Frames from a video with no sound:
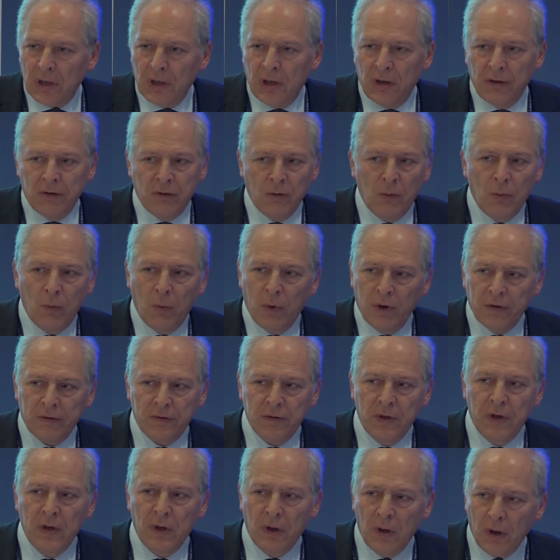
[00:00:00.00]
is
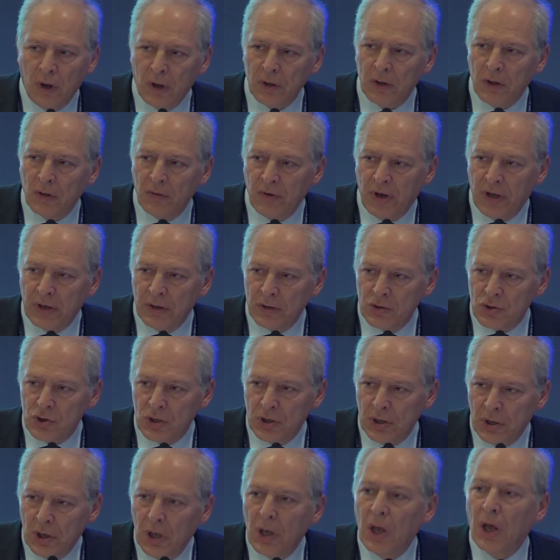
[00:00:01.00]
wasting a lot of
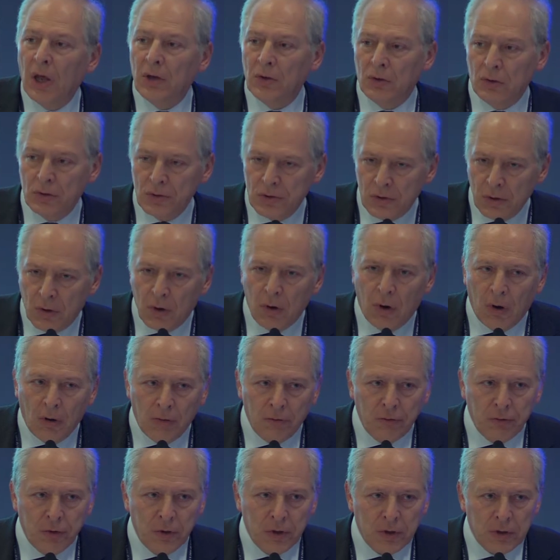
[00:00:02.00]
energy and also
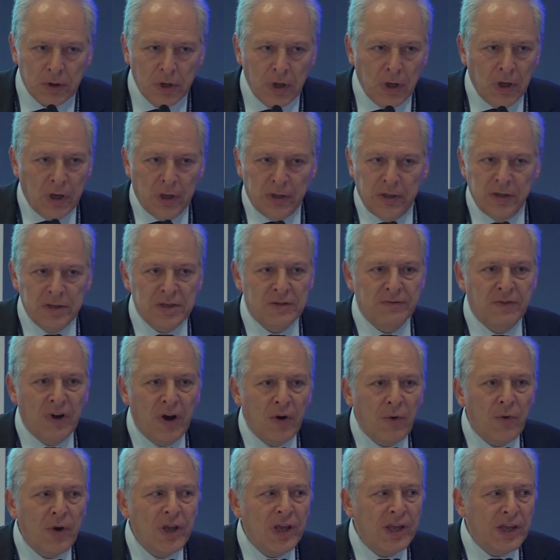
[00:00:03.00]
comfort. It is
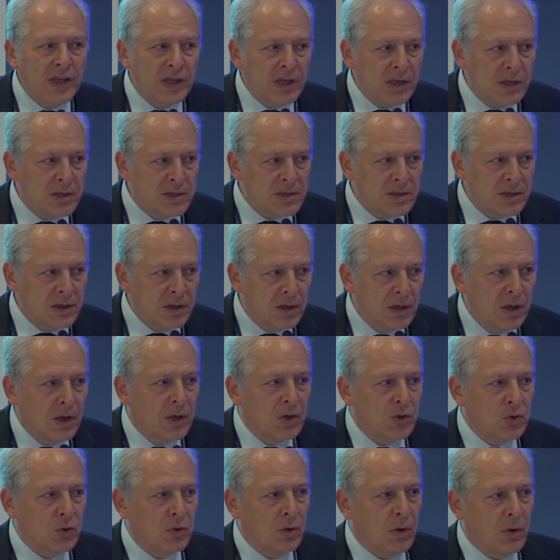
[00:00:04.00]
very easy
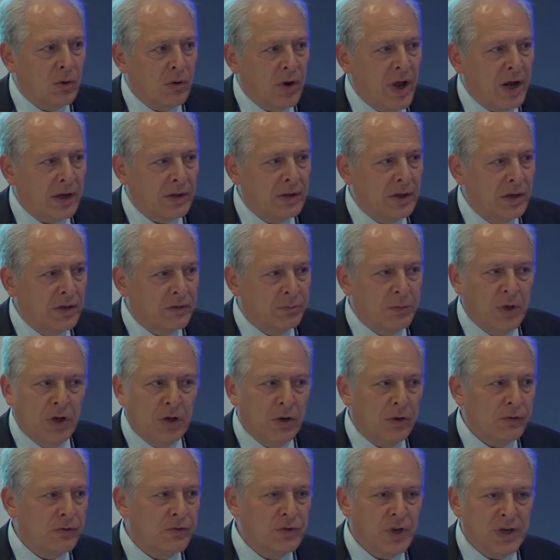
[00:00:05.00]
to correct this,
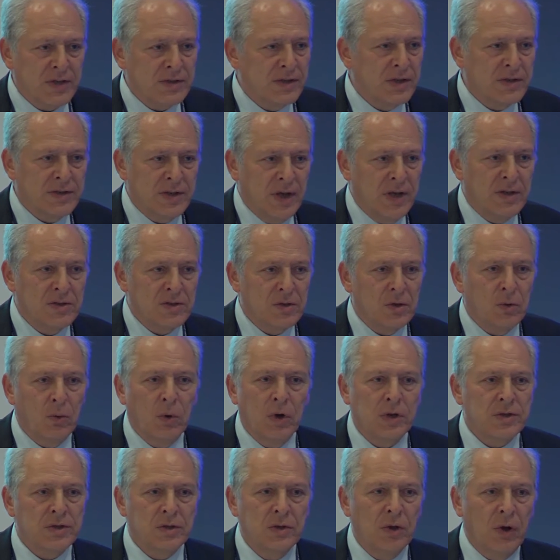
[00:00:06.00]
because just the sensor
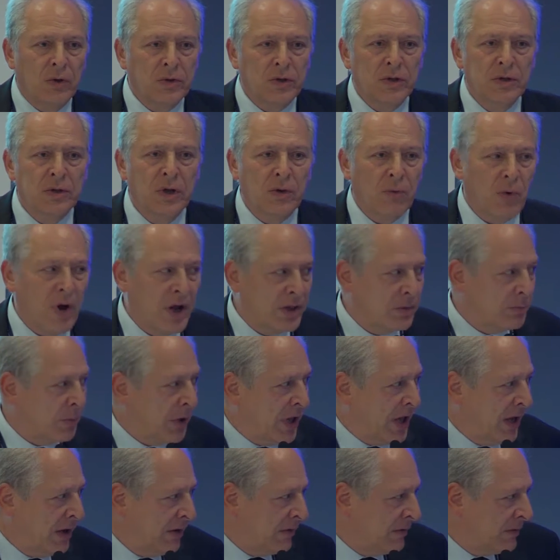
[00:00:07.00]
was not in the right
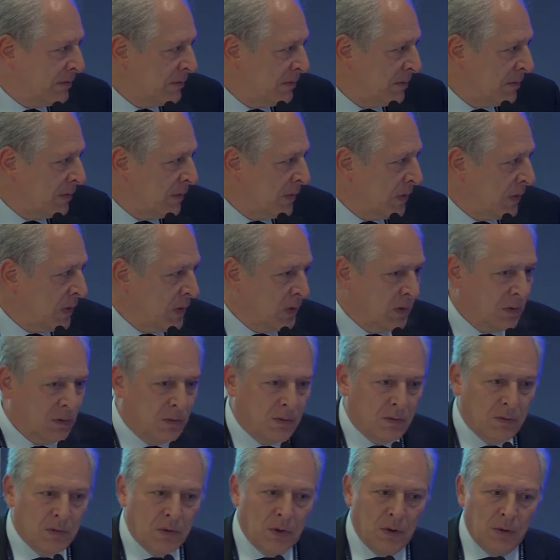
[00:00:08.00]
place.
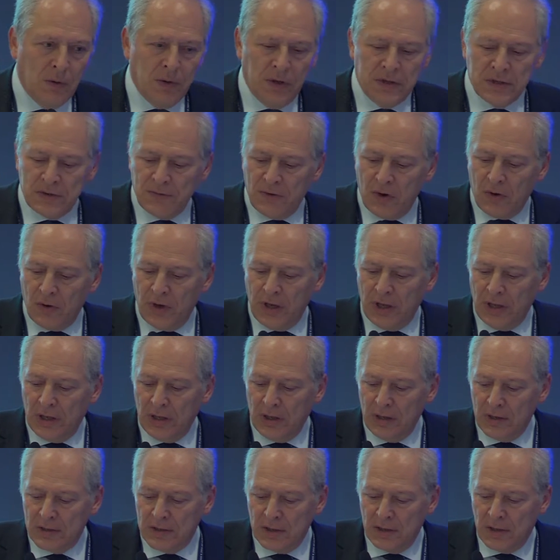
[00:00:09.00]
No, it's very
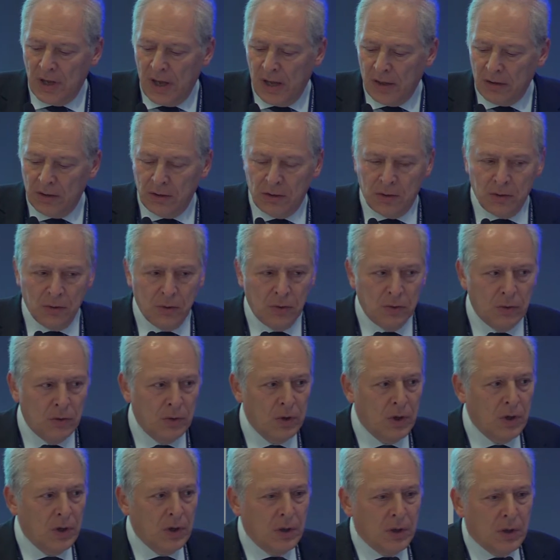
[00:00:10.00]
easy then to
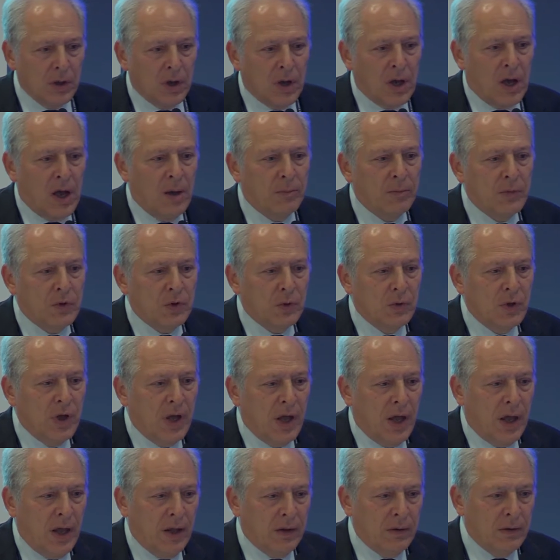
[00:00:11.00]
come to the
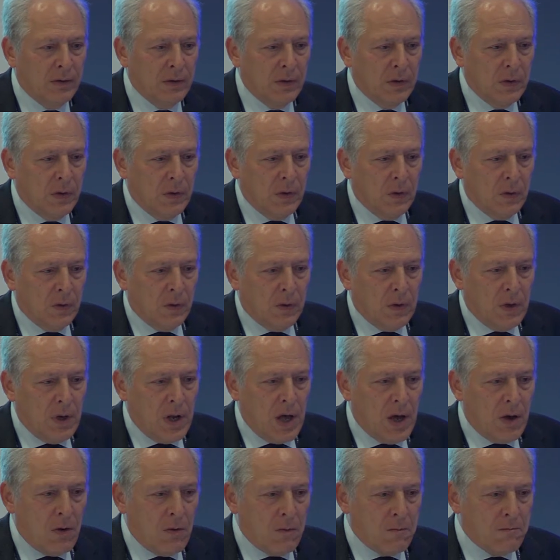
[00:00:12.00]
end.
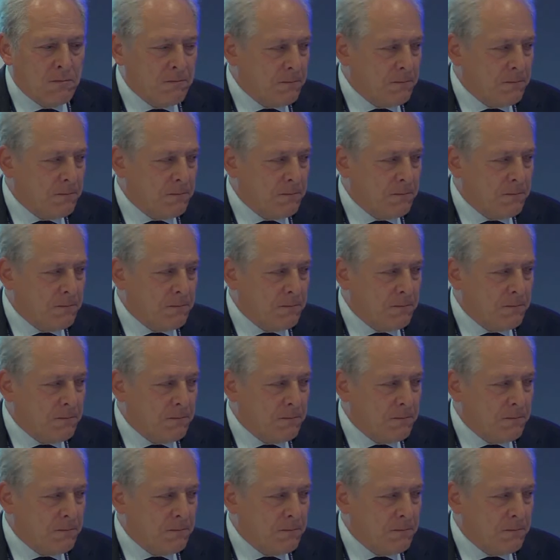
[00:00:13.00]
Now,